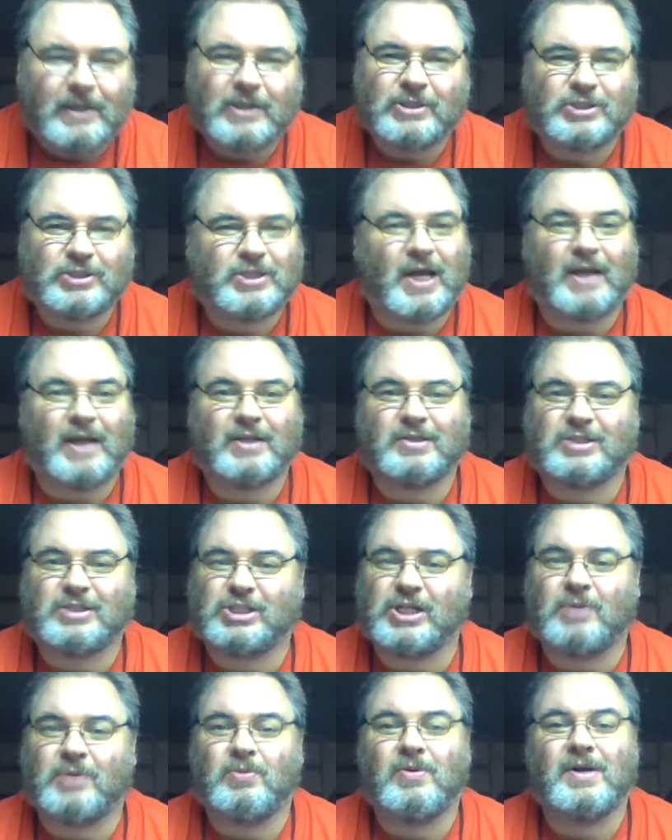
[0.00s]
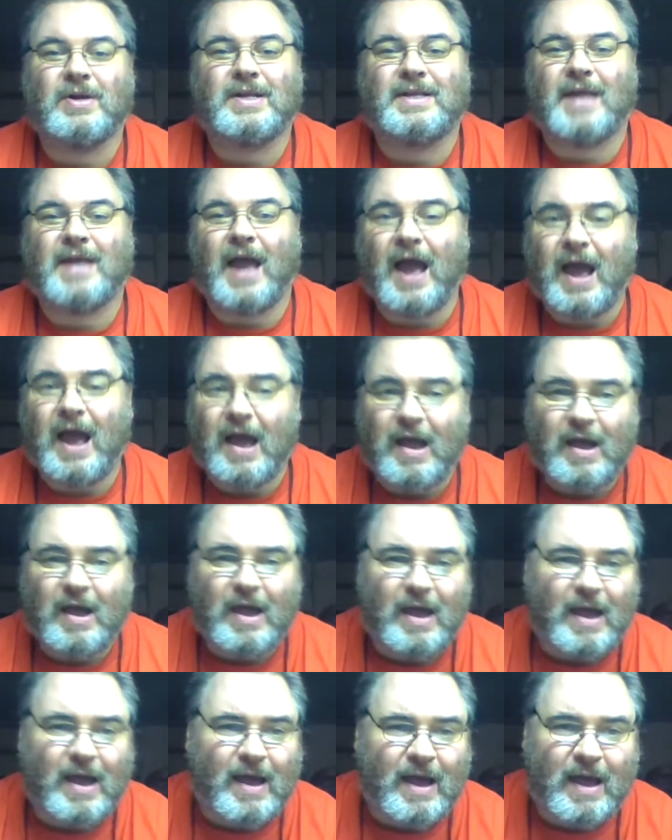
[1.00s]
She would
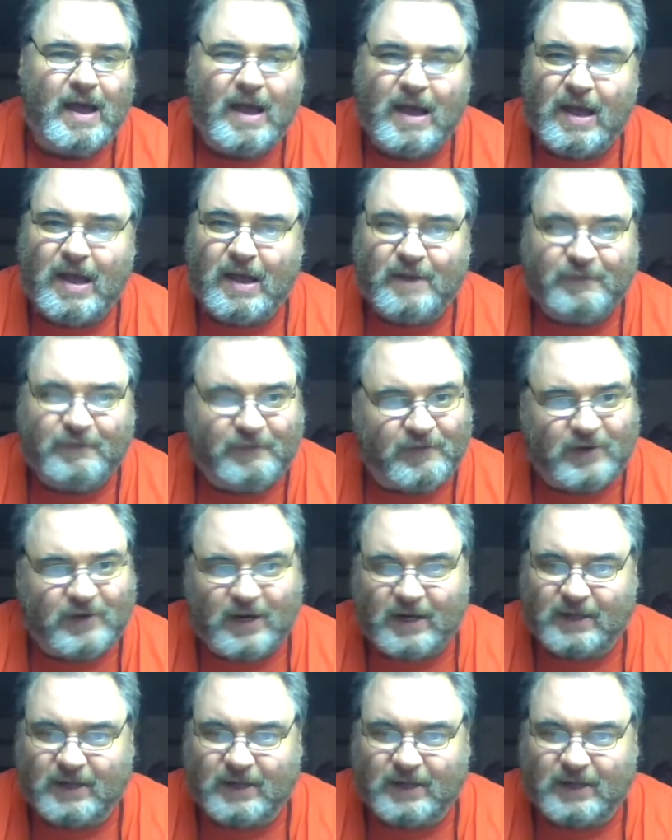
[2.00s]
definitely